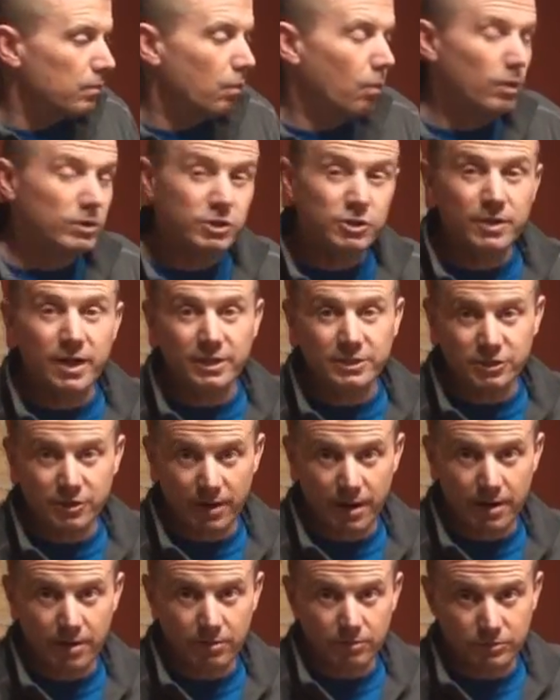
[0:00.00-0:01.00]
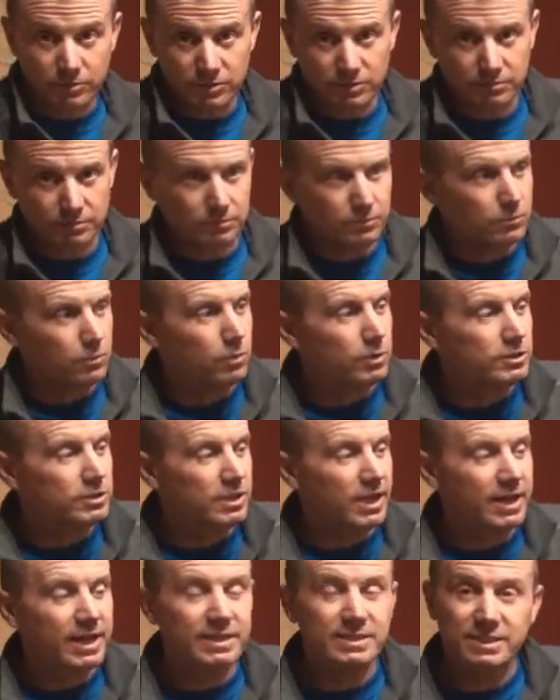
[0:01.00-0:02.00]
Once you got your arrows,
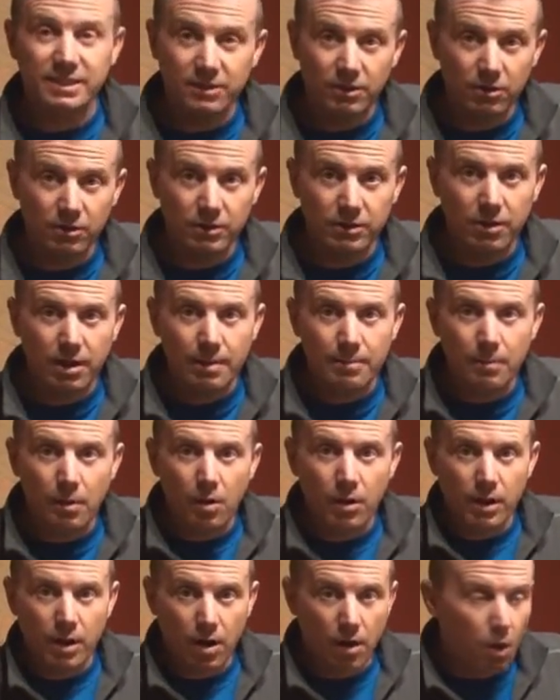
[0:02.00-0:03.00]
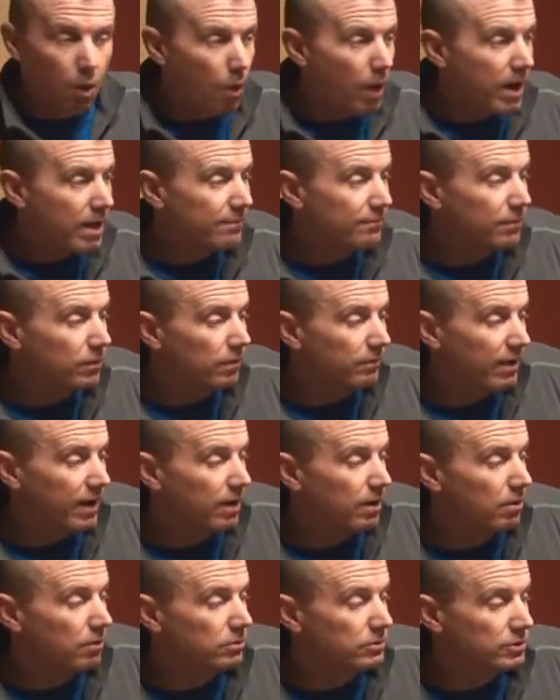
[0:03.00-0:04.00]
which, like I said earlier, I bought a whole handful of
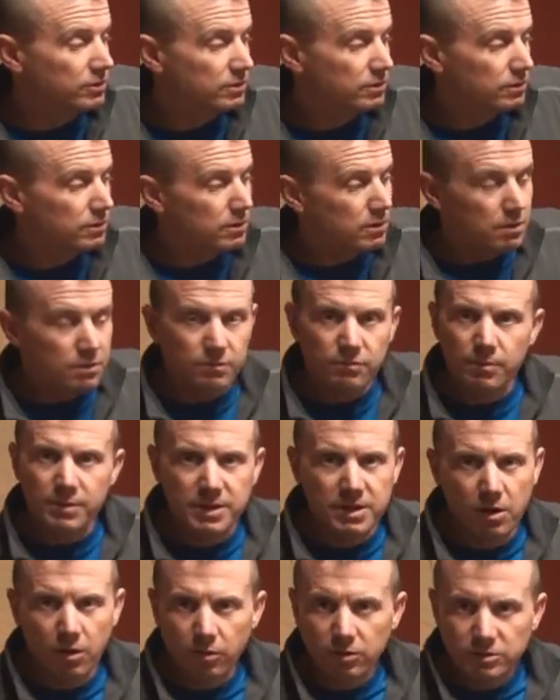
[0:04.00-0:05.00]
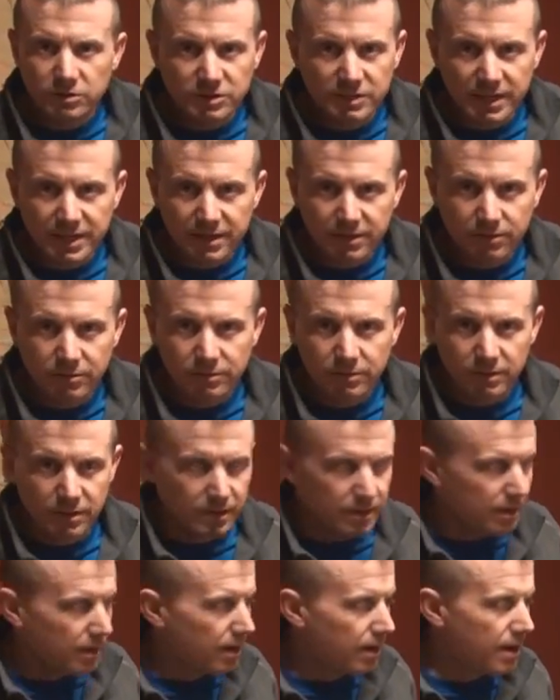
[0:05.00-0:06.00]
arrows from a yard sale
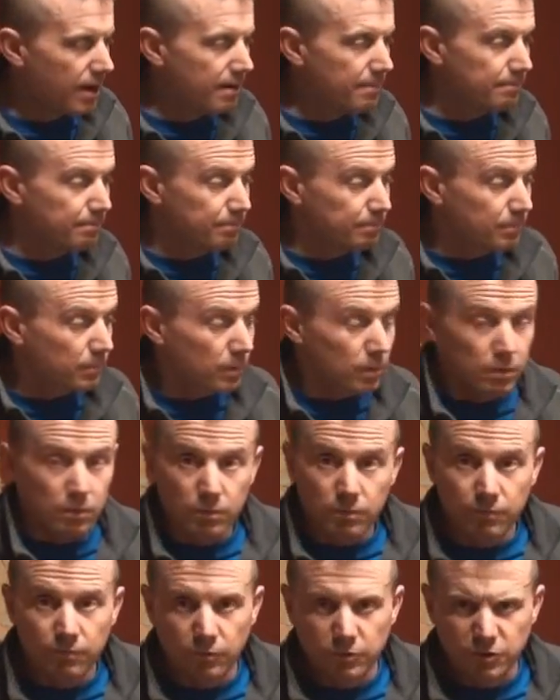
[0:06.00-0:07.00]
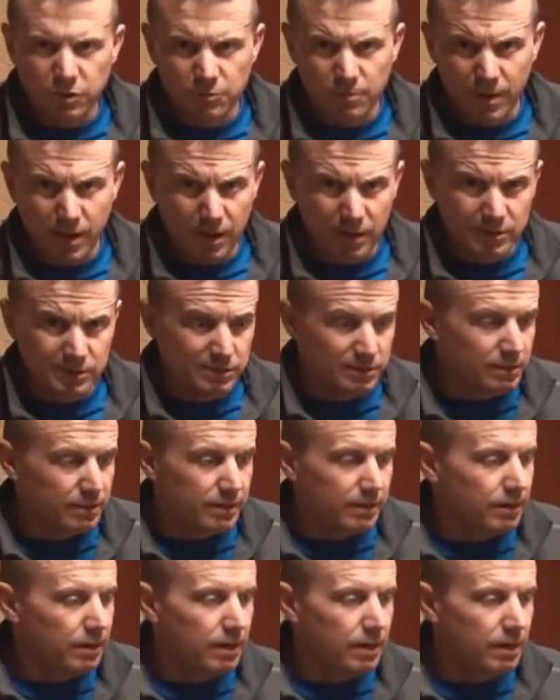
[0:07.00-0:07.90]
for $2.